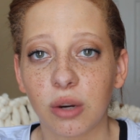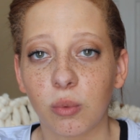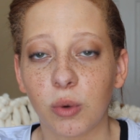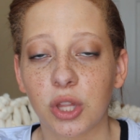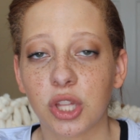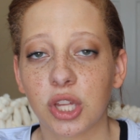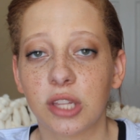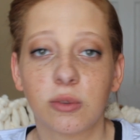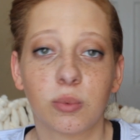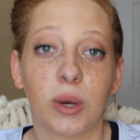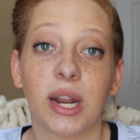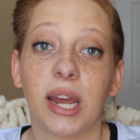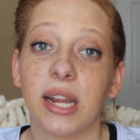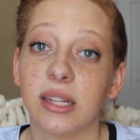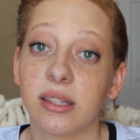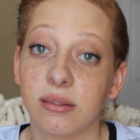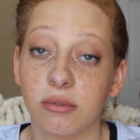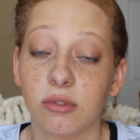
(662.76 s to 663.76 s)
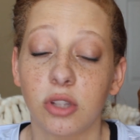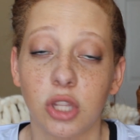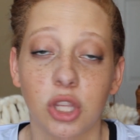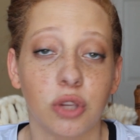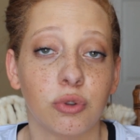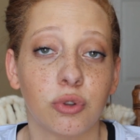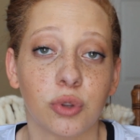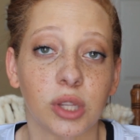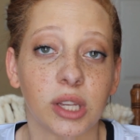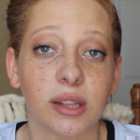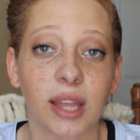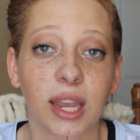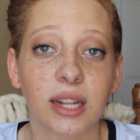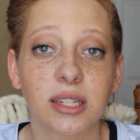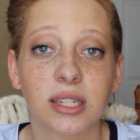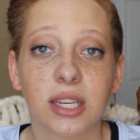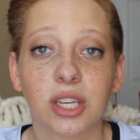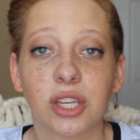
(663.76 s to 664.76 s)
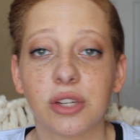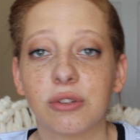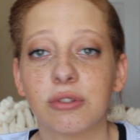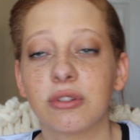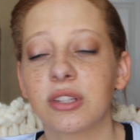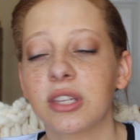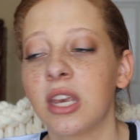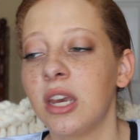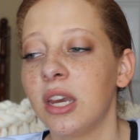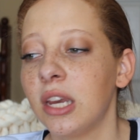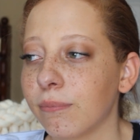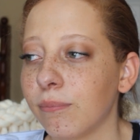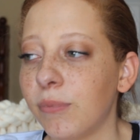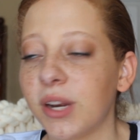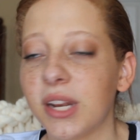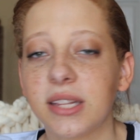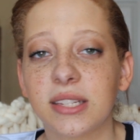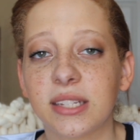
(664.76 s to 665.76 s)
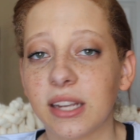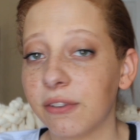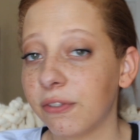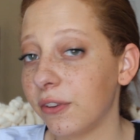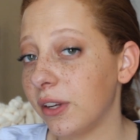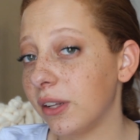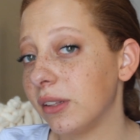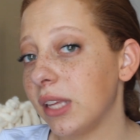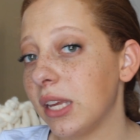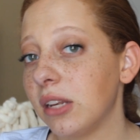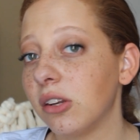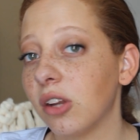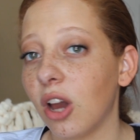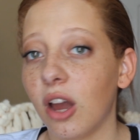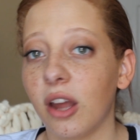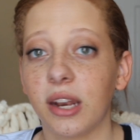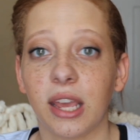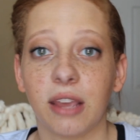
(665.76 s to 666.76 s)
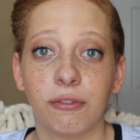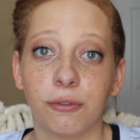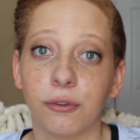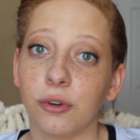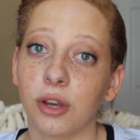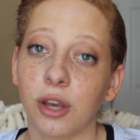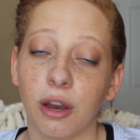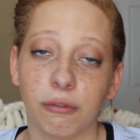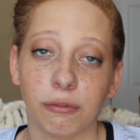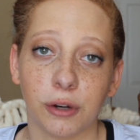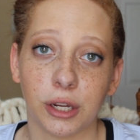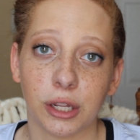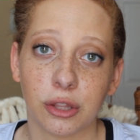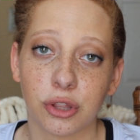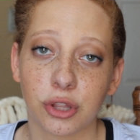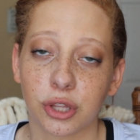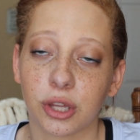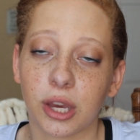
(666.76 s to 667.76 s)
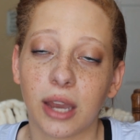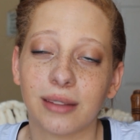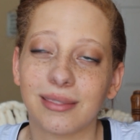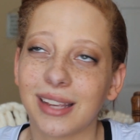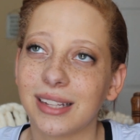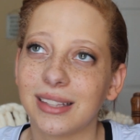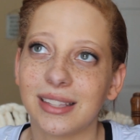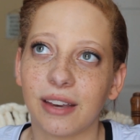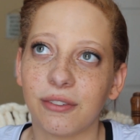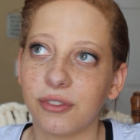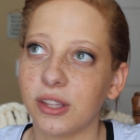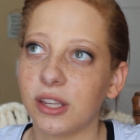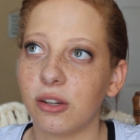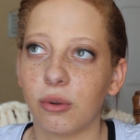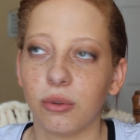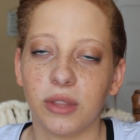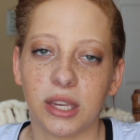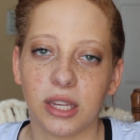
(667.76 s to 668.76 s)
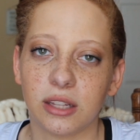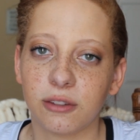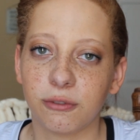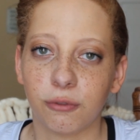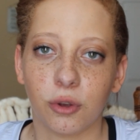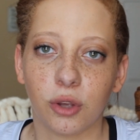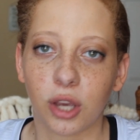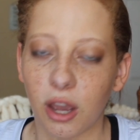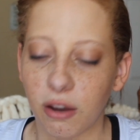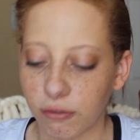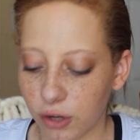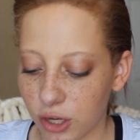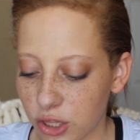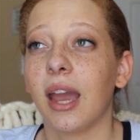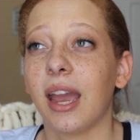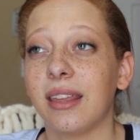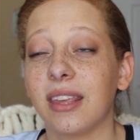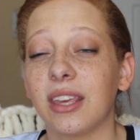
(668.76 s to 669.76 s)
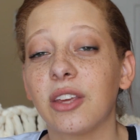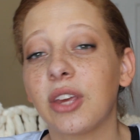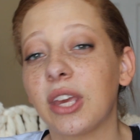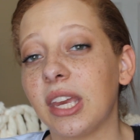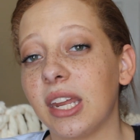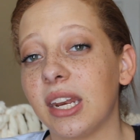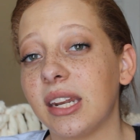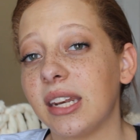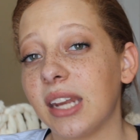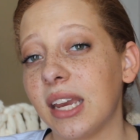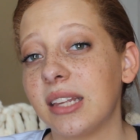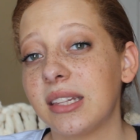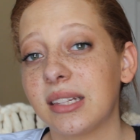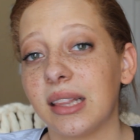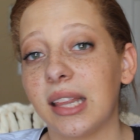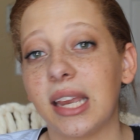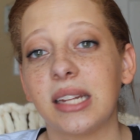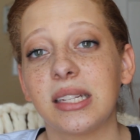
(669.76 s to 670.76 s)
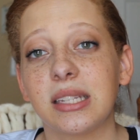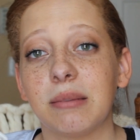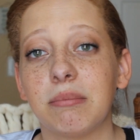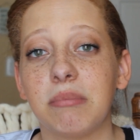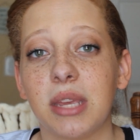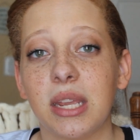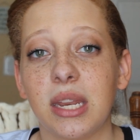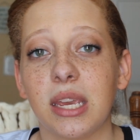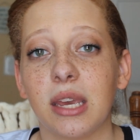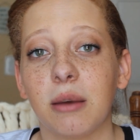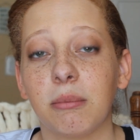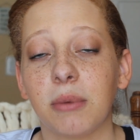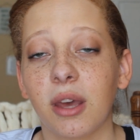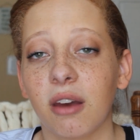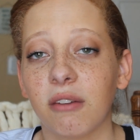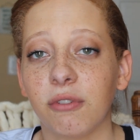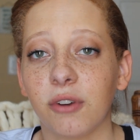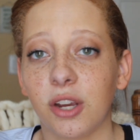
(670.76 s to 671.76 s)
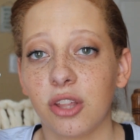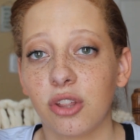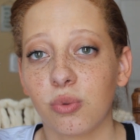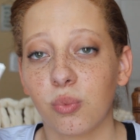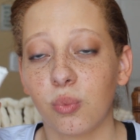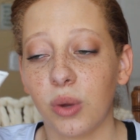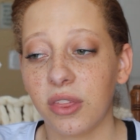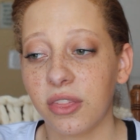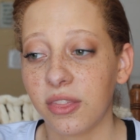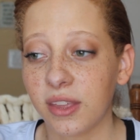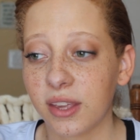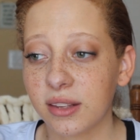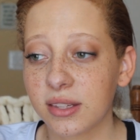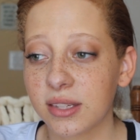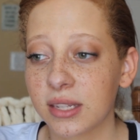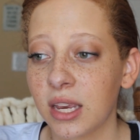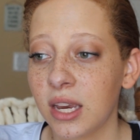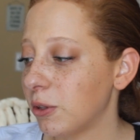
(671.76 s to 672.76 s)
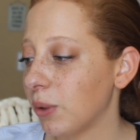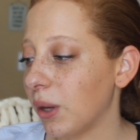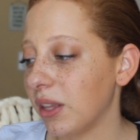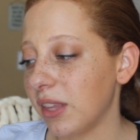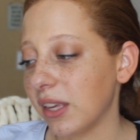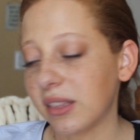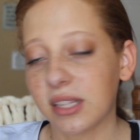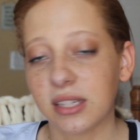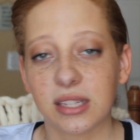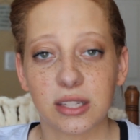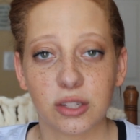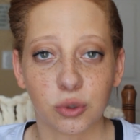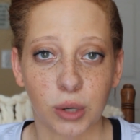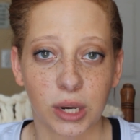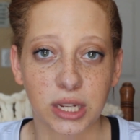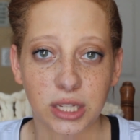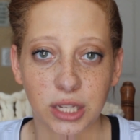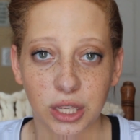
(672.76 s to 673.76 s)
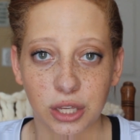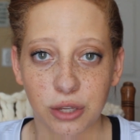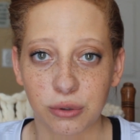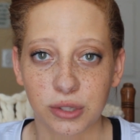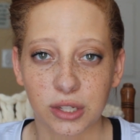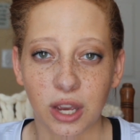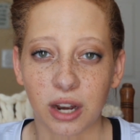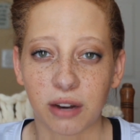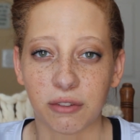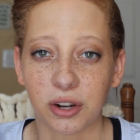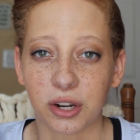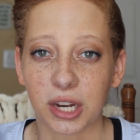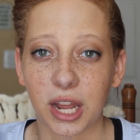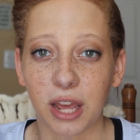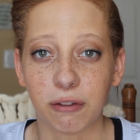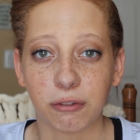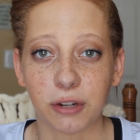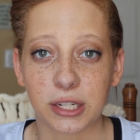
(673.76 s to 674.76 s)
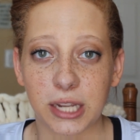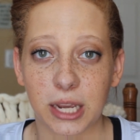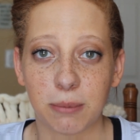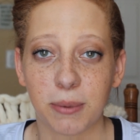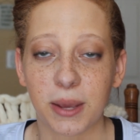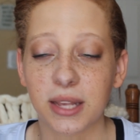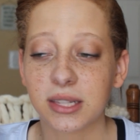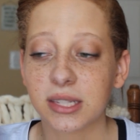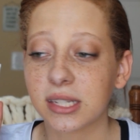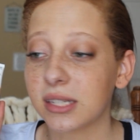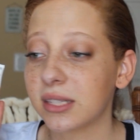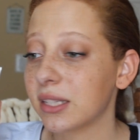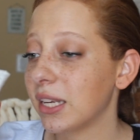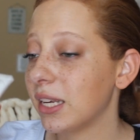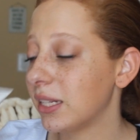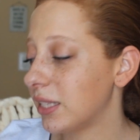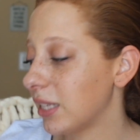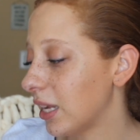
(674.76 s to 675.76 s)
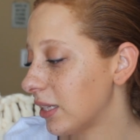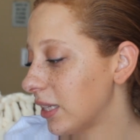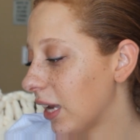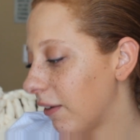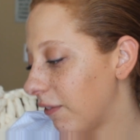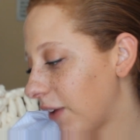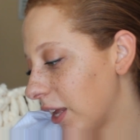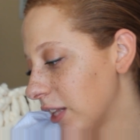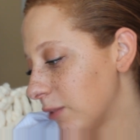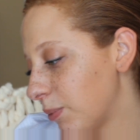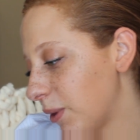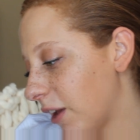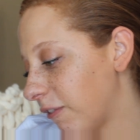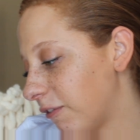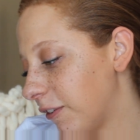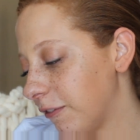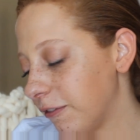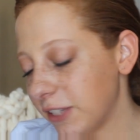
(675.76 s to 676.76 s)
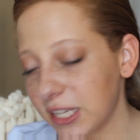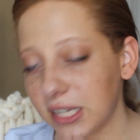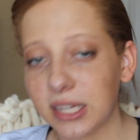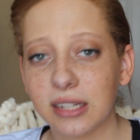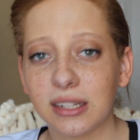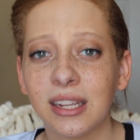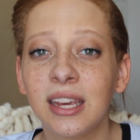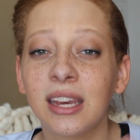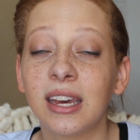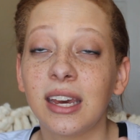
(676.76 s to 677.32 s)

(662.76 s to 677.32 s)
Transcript: which is what I usually like to use, but it's definitely not a full coverage. I definitely don't think it's full coverage. I think you can get a nice light to medium coverage with this, so I think this is great to use kind of on an everyday basis. It does have SPF 15.